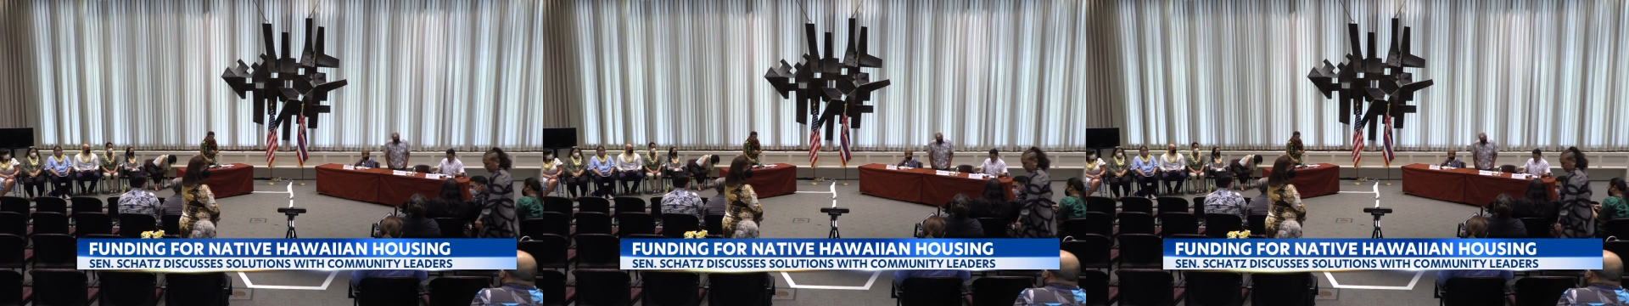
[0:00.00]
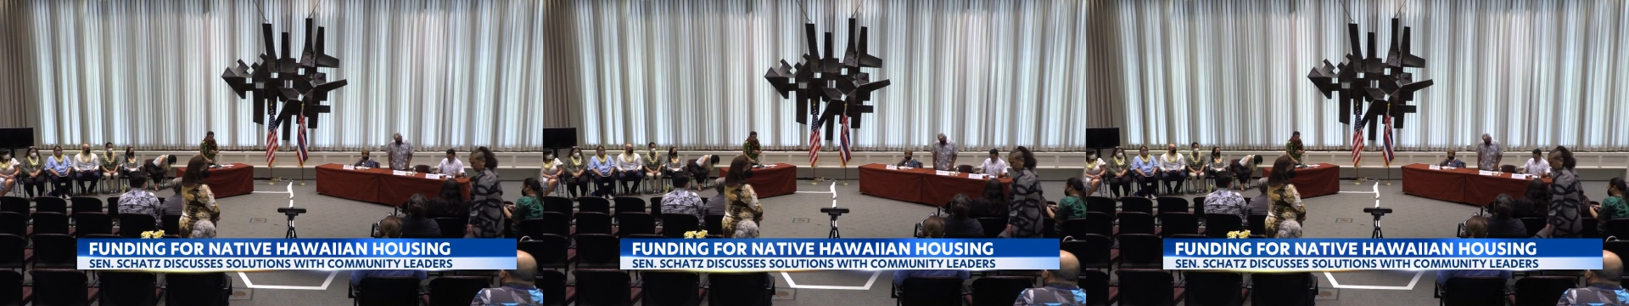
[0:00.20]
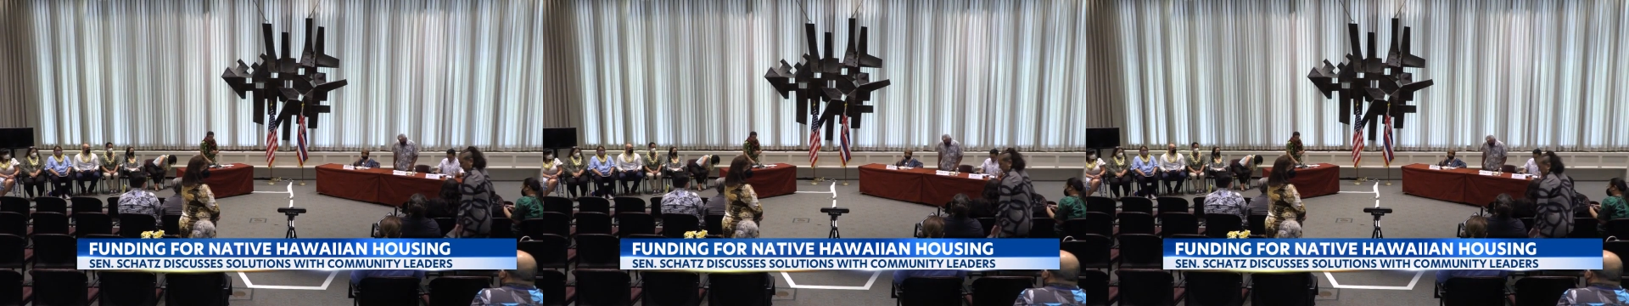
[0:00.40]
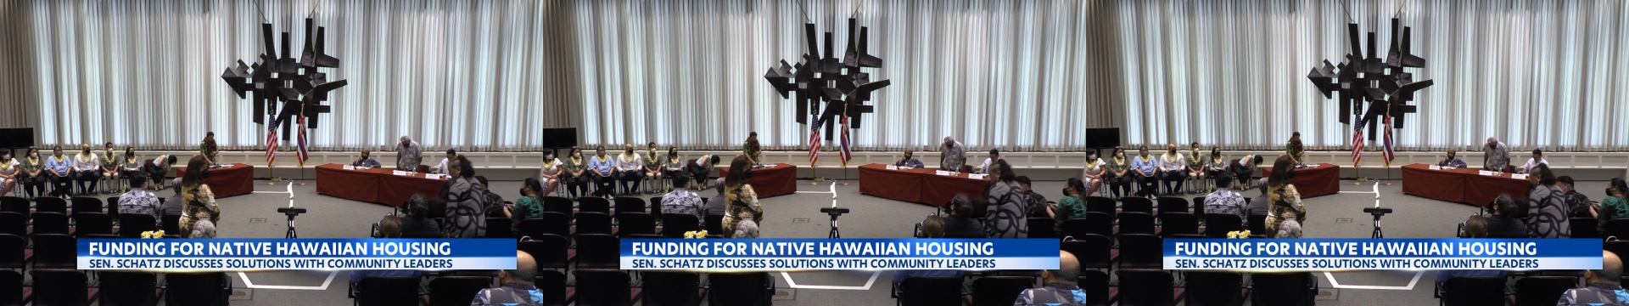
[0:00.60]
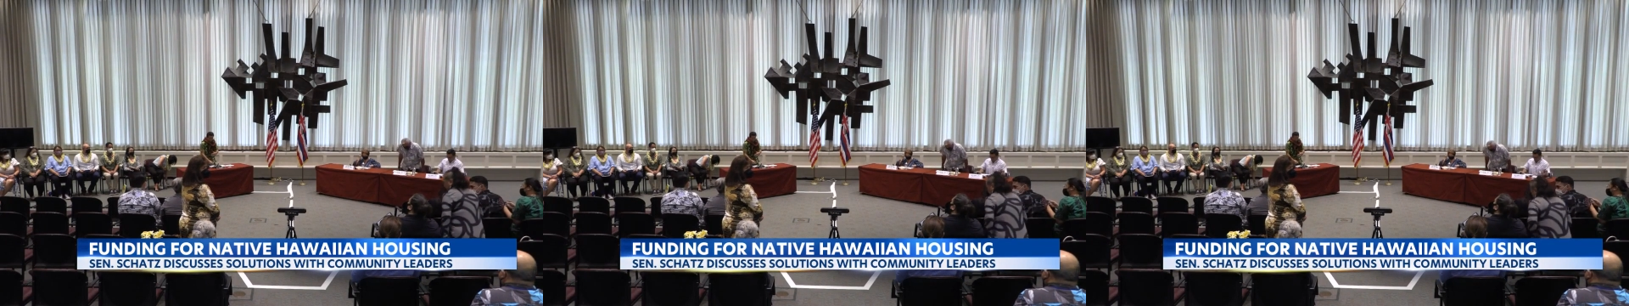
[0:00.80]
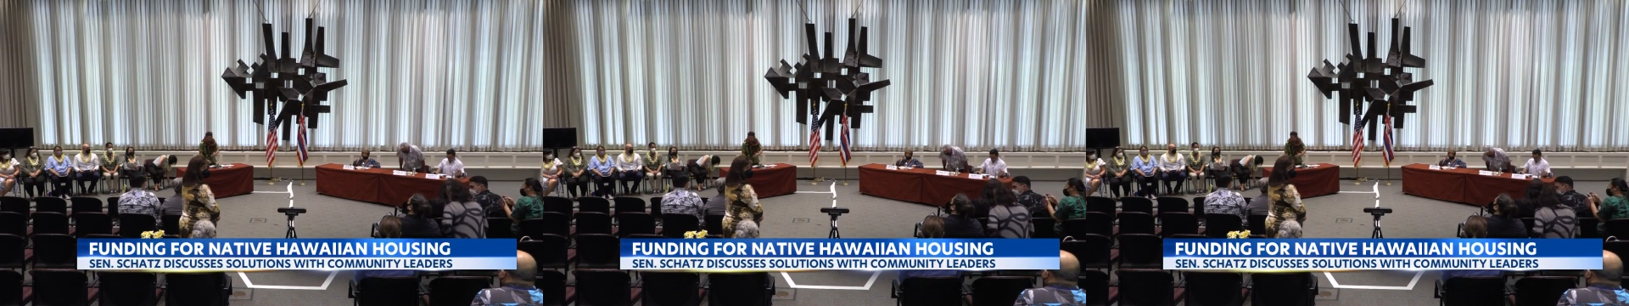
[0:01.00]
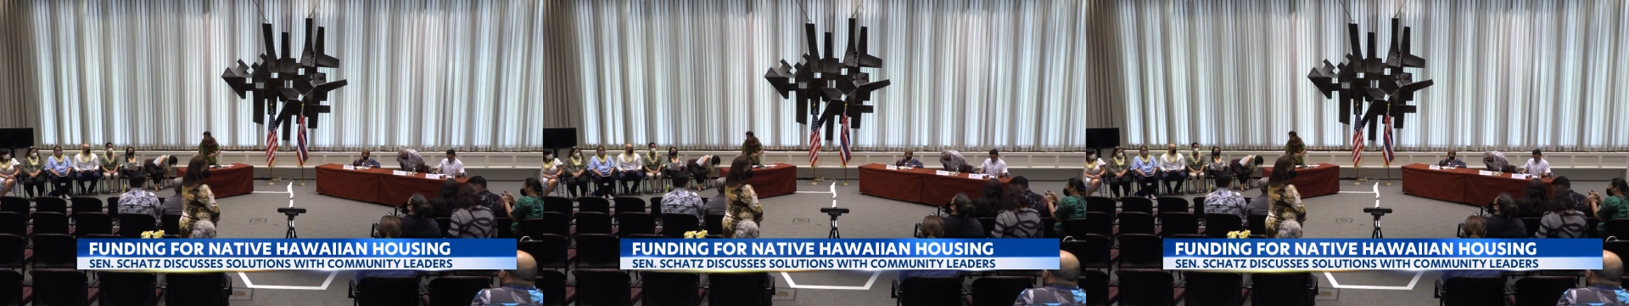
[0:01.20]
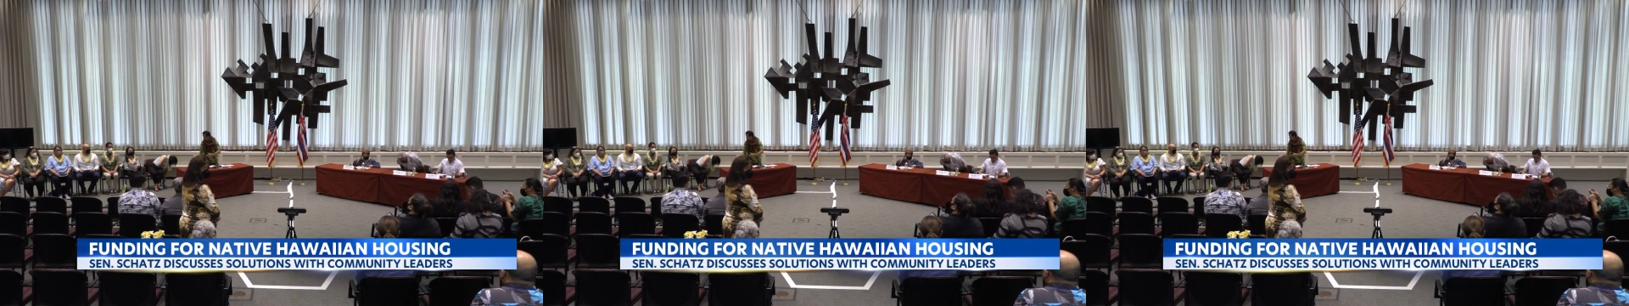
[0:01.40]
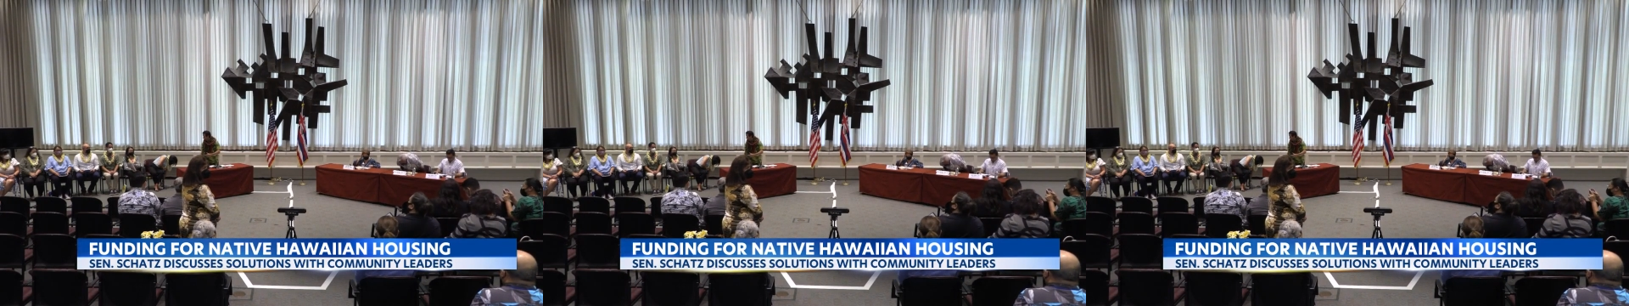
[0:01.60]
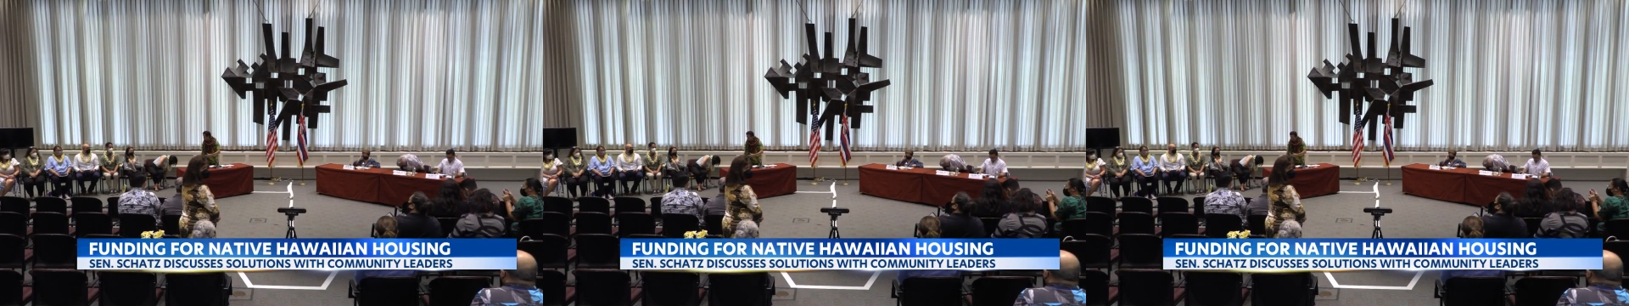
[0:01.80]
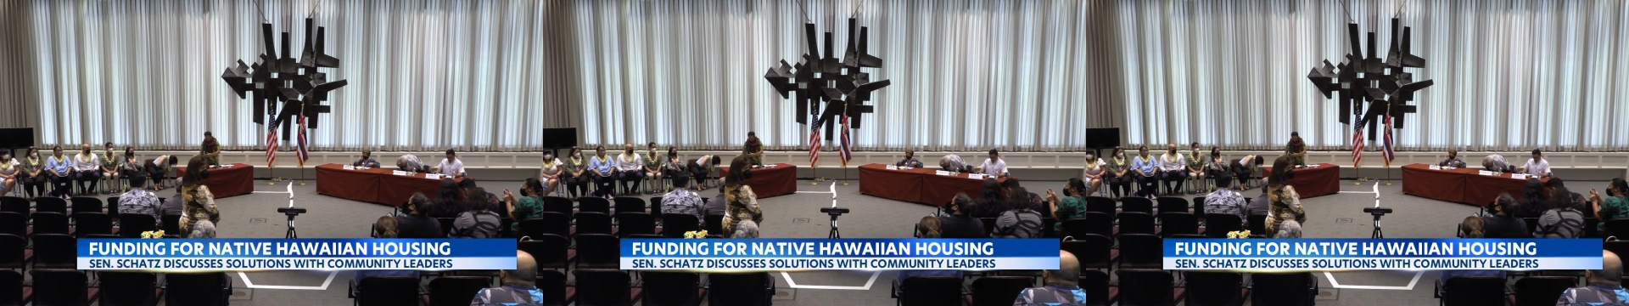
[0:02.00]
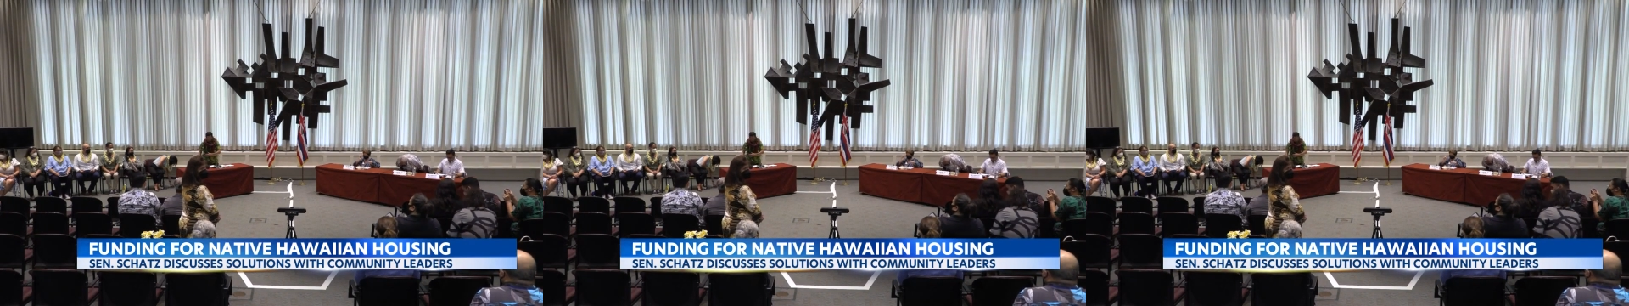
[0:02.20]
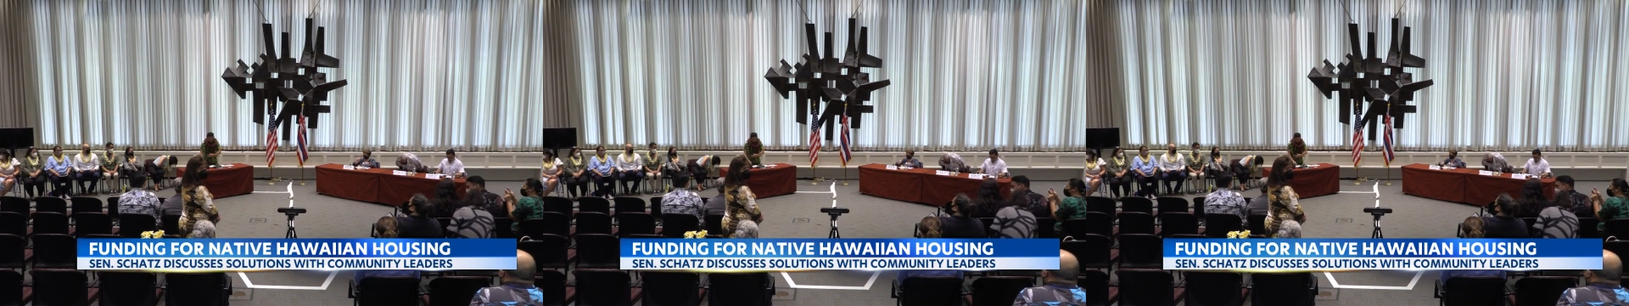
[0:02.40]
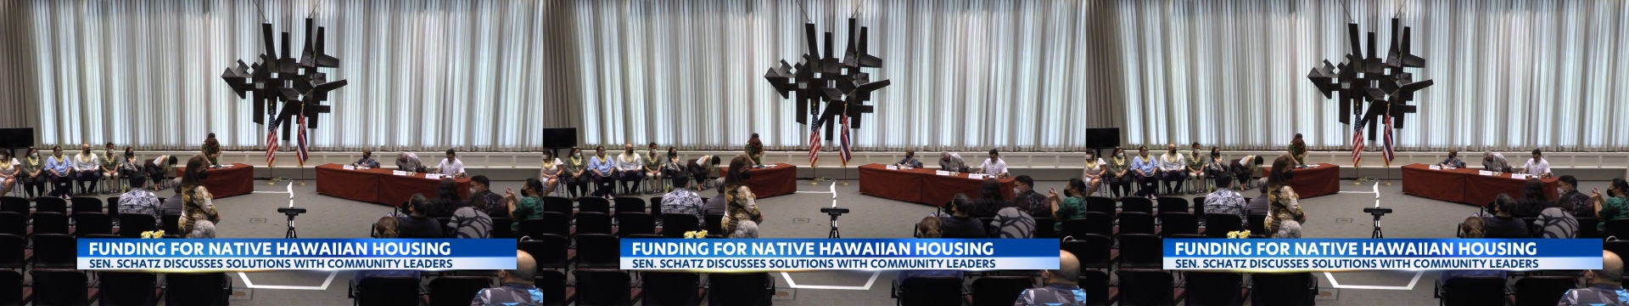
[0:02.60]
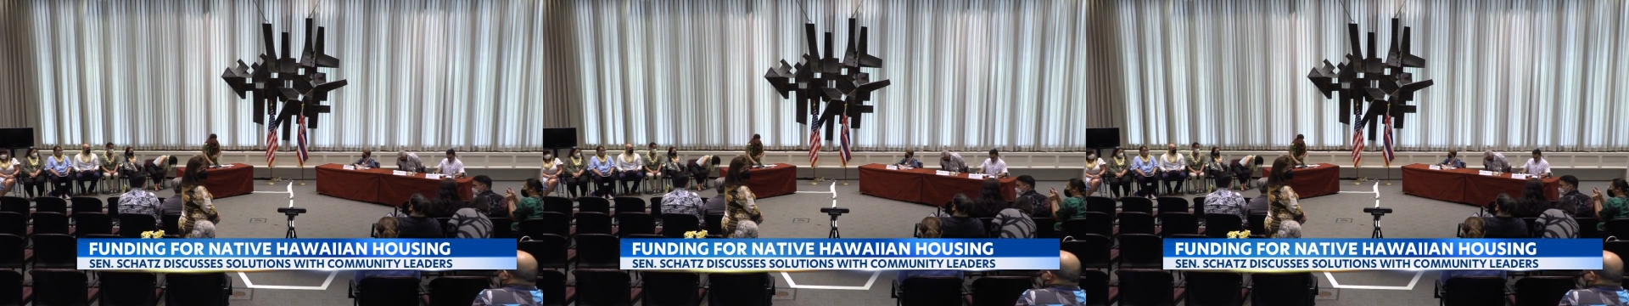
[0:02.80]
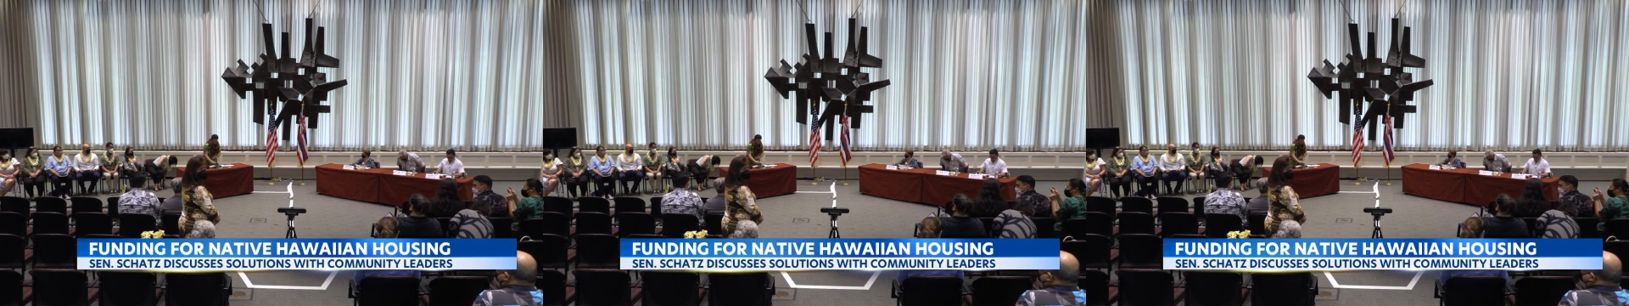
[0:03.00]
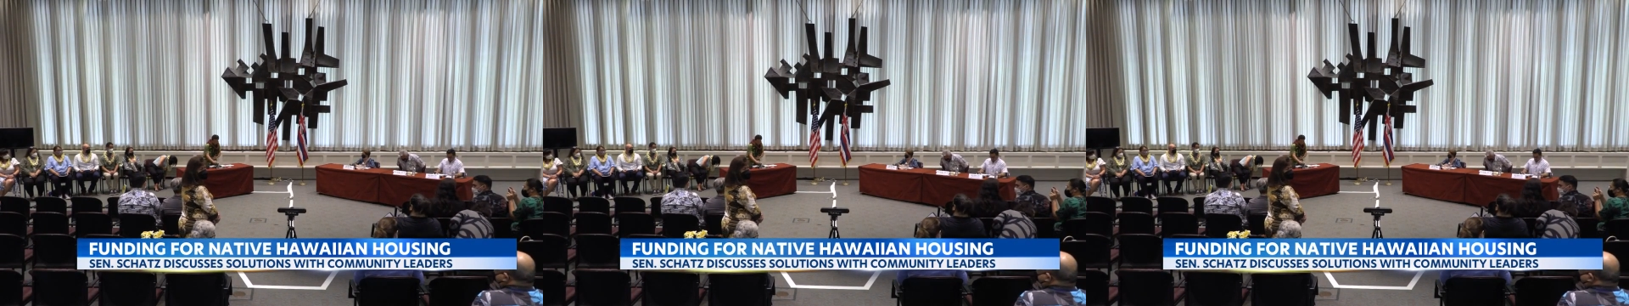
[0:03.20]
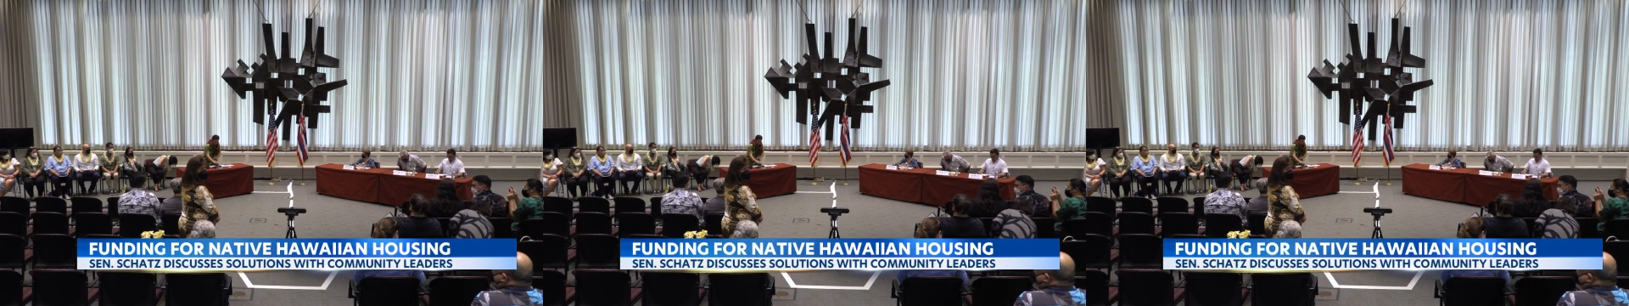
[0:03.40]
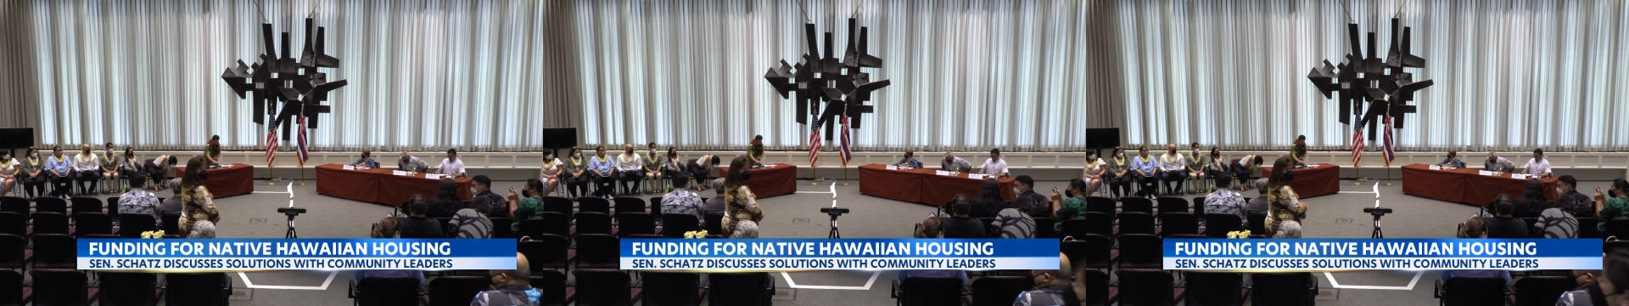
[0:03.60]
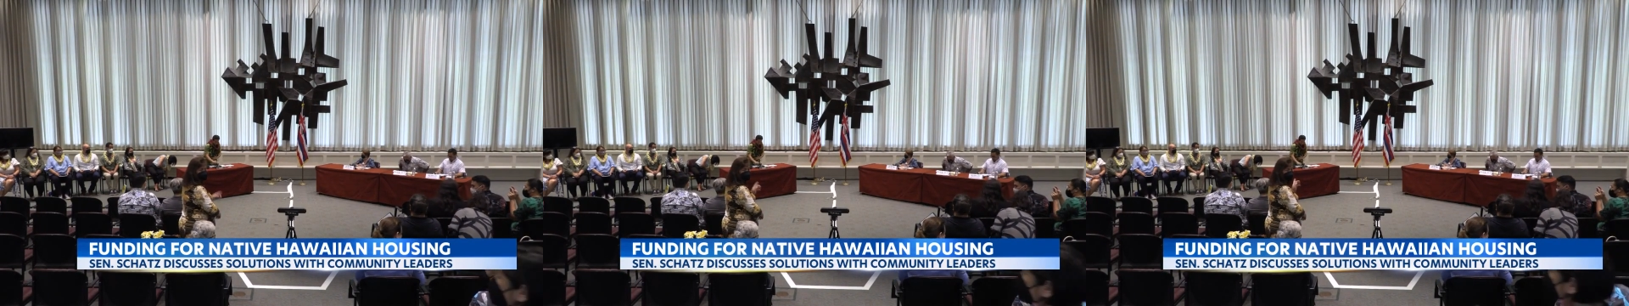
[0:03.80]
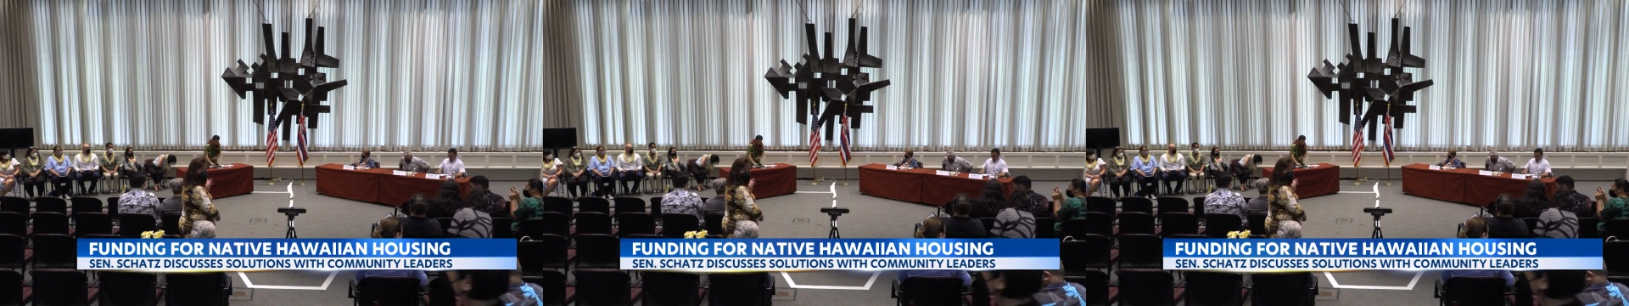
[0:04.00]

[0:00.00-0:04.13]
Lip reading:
[unreadable: no face in view]